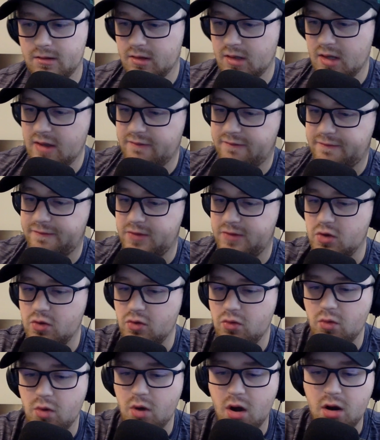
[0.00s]
If
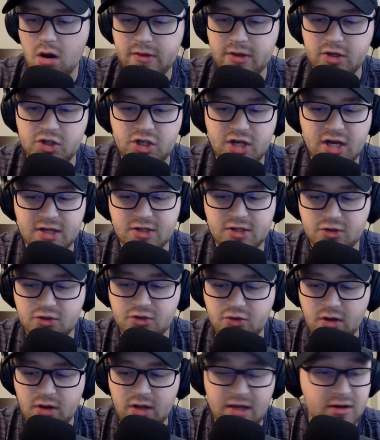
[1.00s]
you are the Jets,
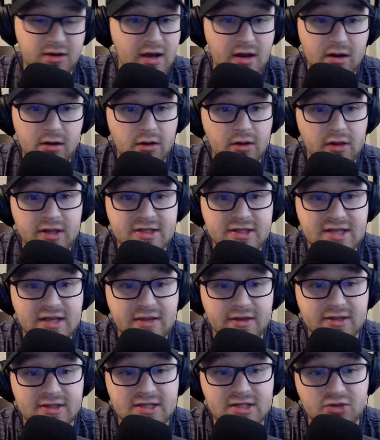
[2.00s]
and Aaron Glenn said
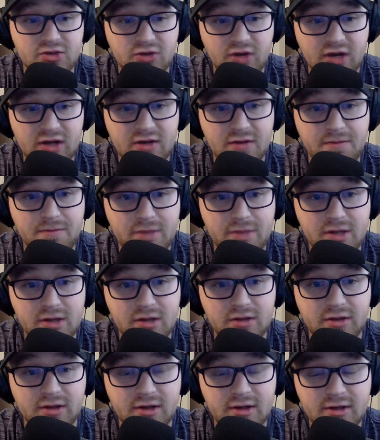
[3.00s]
this, he's trying to build